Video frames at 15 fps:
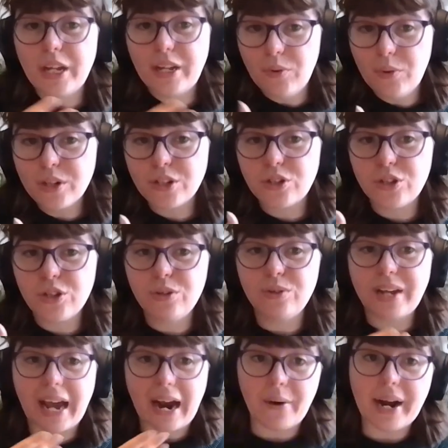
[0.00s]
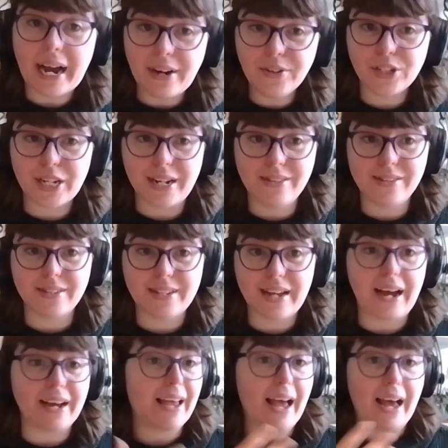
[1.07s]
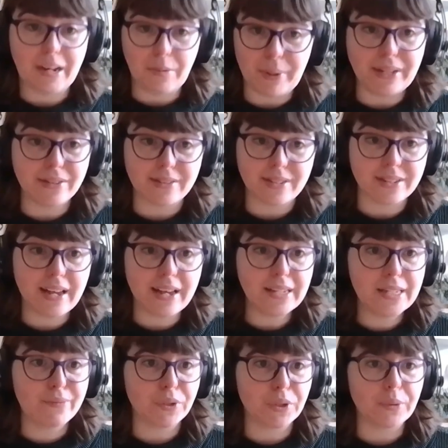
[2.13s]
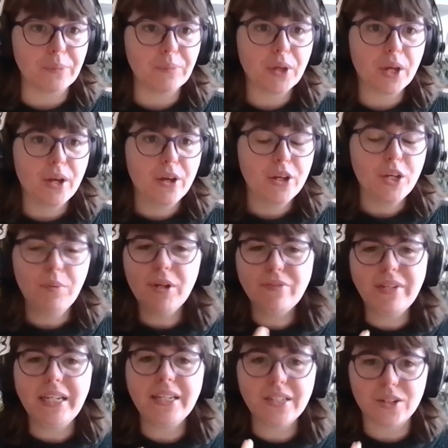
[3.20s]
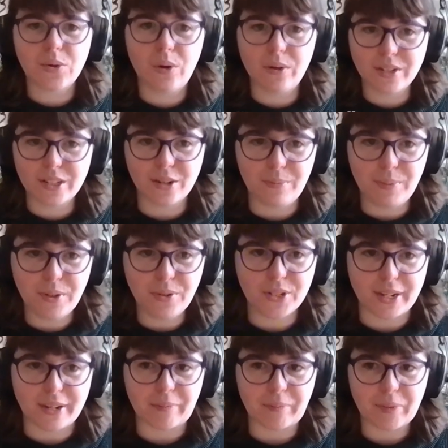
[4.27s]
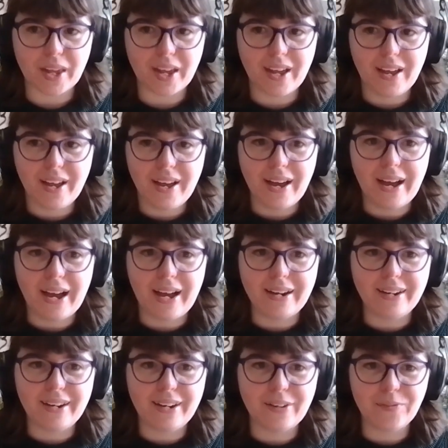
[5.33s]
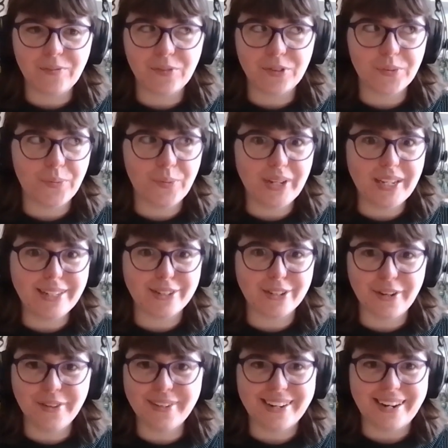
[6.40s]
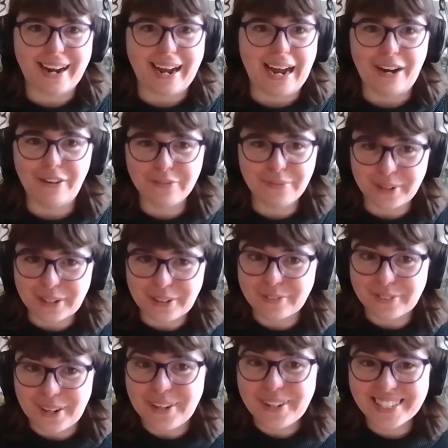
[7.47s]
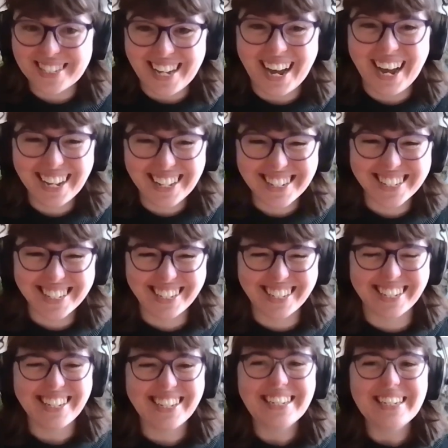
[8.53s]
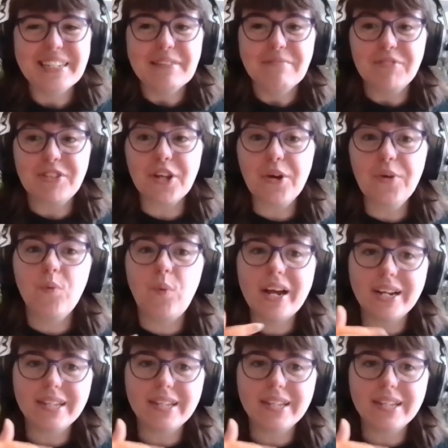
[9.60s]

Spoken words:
in order to carry out Chen's attack, had it been successful, you would have needed a quantum computer. And we don't have one of those yet. So